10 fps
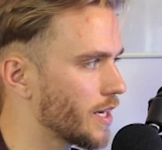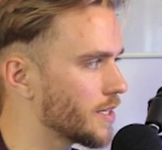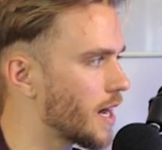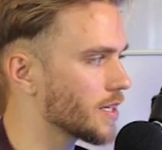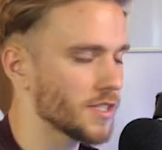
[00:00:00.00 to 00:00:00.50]

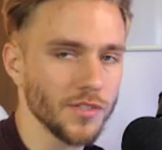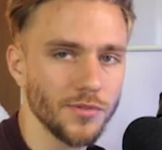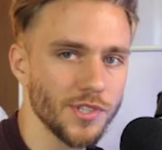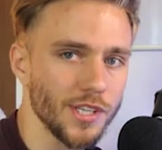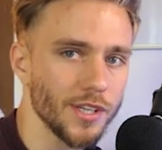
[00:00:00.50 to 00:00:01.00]
docs as you
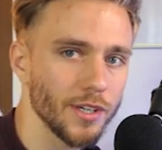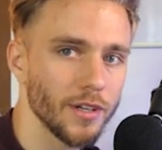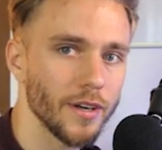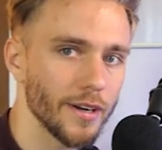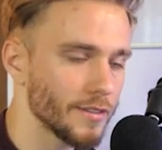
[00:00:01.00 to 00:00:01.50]
see
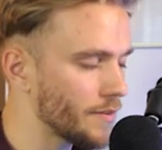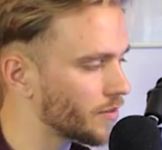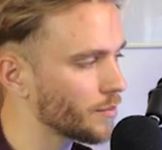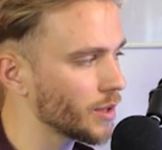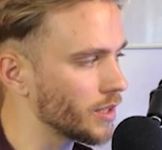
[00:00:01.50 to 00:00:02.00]
here, and I'll
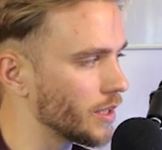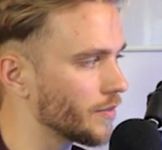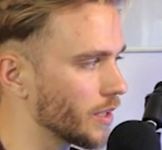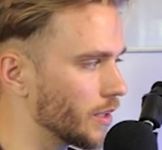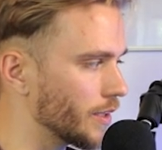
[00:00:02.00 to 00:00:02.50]
definitely be
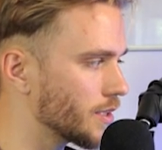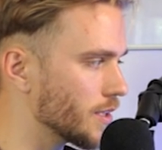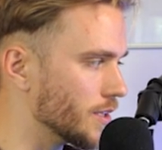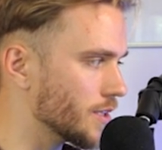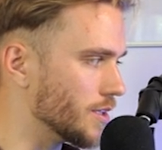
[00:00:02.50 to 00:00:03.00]
leaving a link to
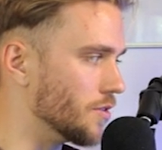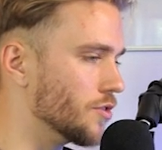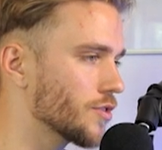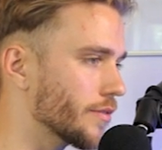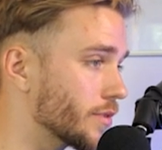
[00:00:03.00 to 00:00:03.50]
this in the
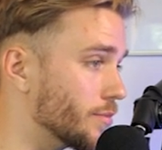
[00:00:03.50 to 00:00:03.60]
description